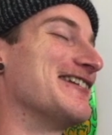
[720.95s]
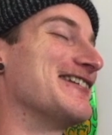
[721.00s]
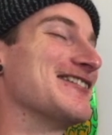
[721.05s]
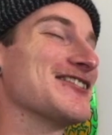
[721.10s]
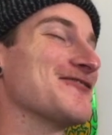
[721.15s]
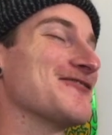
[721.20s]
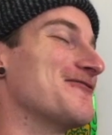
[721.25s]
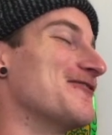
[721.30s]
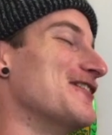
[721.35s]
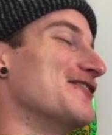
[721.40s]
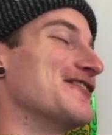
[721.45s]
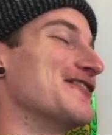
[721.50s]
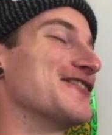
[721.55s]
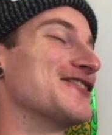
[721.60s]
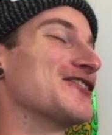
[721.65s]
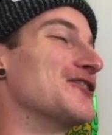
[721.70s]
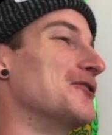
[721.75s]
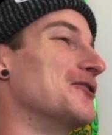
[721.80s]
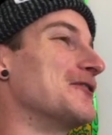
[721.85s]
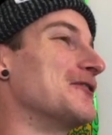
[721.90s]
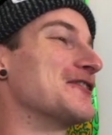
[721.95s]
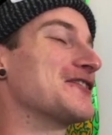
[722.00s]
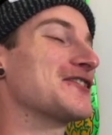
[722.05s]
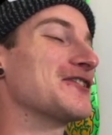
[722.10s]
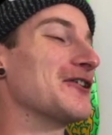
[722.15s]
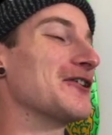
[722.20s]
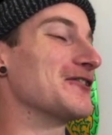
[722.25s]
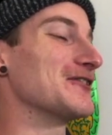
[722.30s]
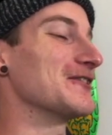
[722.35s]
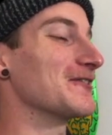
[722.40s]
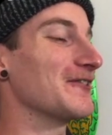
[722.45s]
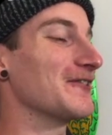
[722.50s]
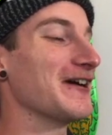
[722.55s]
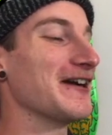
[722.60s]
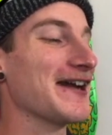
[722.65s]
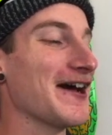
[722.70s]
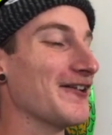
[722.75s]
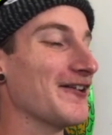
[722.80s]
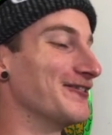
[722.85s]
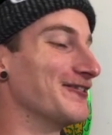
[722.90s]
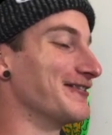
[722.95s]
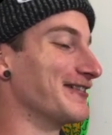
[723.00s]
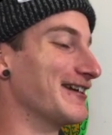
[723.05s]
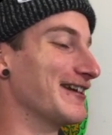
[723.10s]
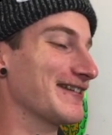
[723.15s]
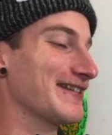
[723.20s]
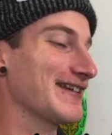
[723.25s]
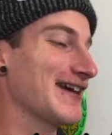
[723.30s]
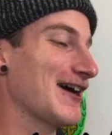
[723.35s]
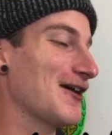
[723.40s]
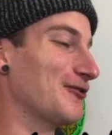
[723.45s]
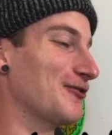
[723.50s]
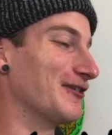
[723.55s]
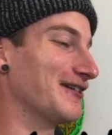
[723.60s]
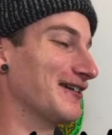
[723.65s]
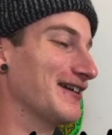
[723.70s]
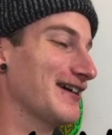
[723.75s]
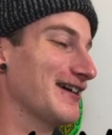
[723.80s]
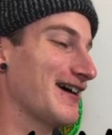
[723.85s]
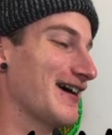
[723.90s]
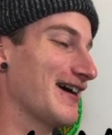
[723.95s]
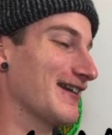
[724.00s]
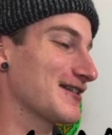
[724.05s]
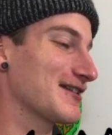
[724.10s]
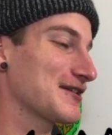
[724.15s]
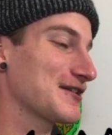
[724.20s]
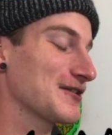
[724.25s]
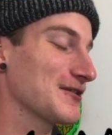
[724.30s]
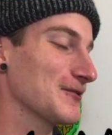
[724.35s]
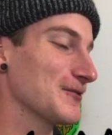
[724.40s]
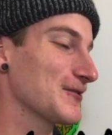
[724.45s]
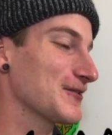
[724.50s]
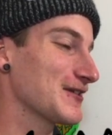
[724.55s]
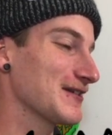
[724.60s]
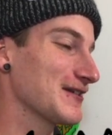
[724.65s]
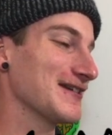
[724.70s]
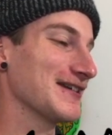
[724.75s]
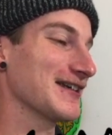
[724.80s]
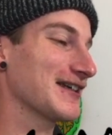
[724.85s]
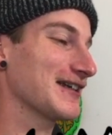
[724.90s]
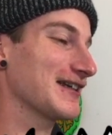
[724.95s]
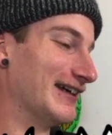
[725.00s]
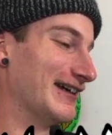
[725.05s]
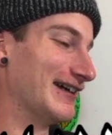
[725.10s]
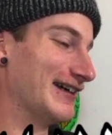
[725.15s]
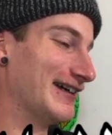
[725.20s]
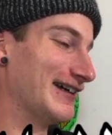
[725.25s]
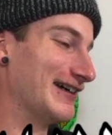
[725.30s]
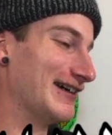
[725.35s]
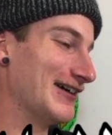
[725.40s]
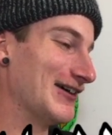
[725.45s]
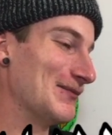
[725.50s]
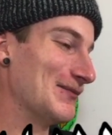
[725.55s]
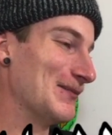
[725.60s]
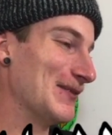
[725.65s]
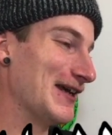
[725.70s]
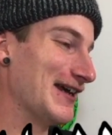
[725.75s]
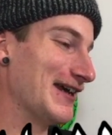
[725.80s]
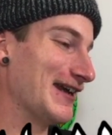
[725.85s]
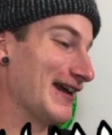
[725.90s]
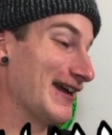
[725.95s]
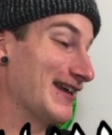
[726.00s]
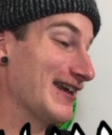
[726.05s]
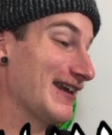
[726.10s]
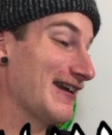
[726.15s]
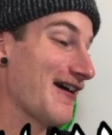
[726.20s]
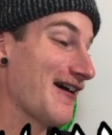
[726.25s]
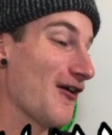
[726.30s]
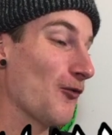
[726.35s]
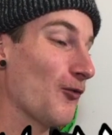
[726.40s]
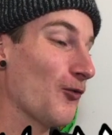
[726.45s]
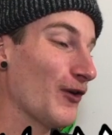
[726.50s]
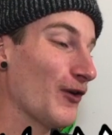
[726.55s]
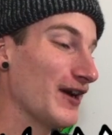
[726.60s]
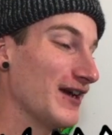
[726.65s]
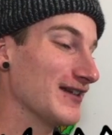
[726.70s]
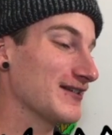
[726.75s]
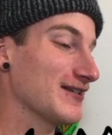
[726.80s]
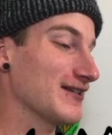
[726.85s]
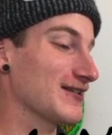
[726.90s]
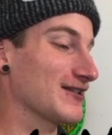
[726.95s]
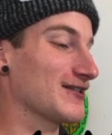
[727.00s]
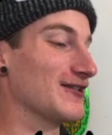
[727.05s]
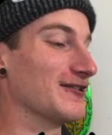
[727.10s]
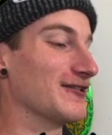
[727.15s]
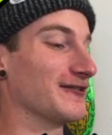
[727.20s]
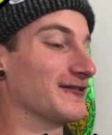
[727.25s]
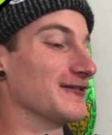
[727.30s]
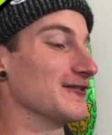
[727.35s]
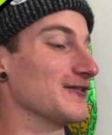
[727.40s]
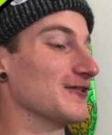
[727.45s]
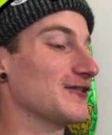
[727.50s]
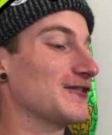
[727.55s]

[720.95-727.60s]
just feeling so nostalgic right now looking at that one. God, it's so sick. Oh man, I cannot wait to start this